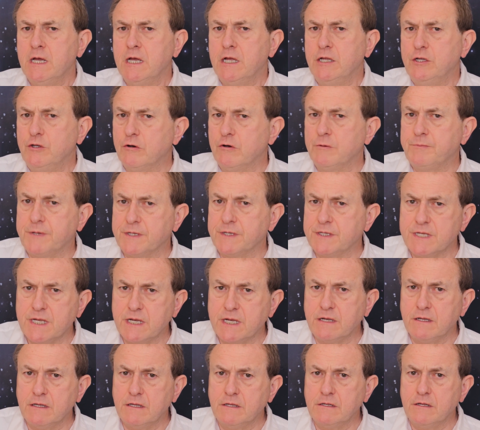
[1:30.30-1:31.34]
In your
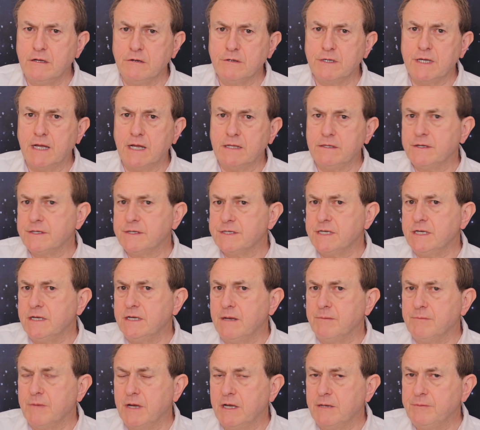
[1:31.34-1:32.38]
particular locality,
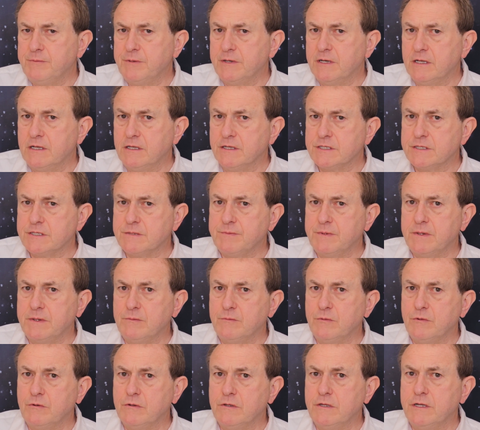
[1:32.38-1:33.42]
it may be a little
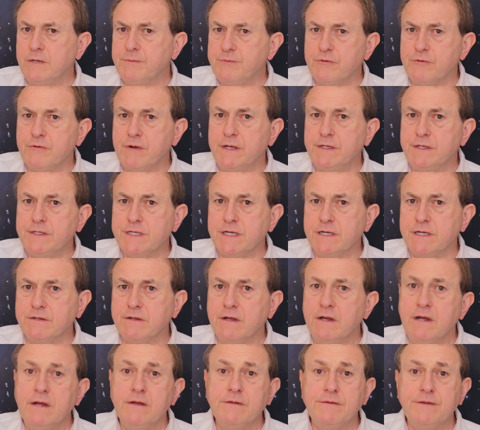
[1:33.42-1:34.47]
bit more liberated